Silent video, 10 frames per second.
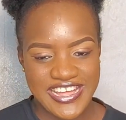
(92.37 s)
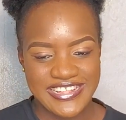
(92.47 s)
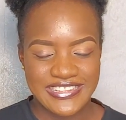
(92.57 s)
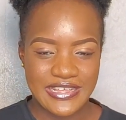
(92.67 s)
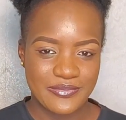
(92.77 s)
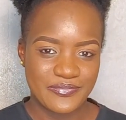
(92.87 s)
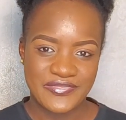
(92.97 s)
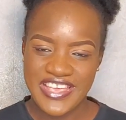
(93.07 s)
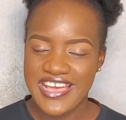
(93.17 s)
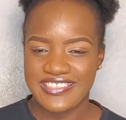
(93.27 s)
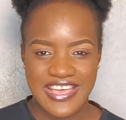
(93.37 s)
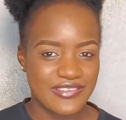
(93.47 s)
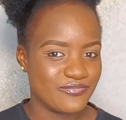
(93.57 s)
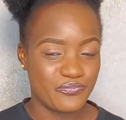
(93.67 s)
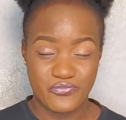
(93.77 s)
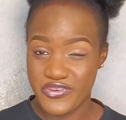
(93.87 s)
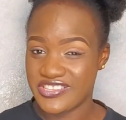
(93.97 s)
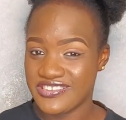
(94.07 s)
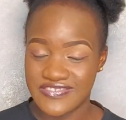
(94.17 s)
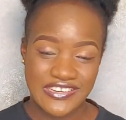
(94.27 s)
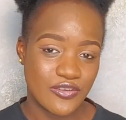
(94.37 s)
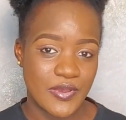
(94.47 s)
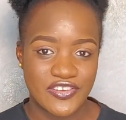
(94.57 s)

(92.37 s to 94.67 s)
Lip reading: and yeah, they are pretty random.